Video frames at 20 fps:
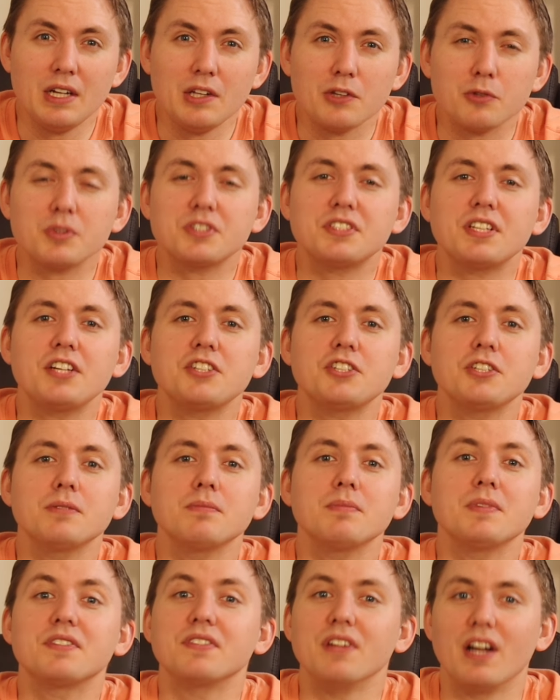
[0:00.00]
The
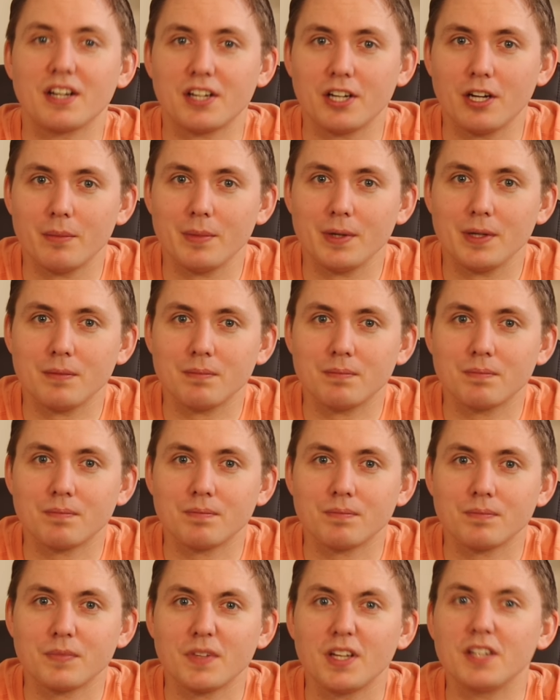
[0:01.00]
recession is not coming.
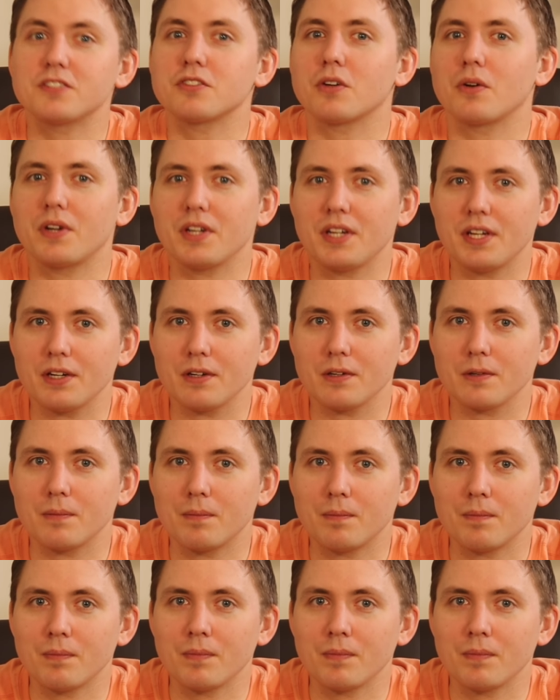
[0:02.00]
It's already here.